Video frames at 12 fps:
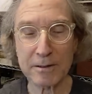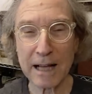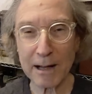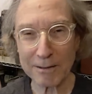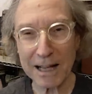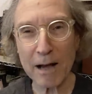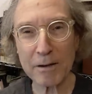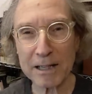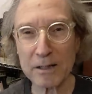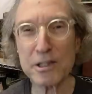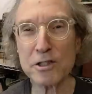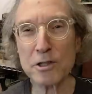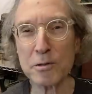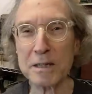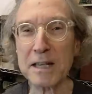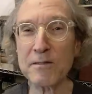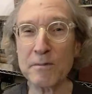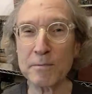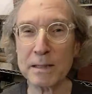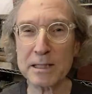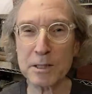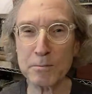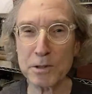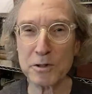how loud I listen to a given
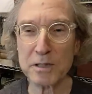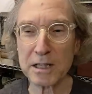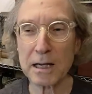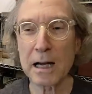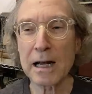piece of music,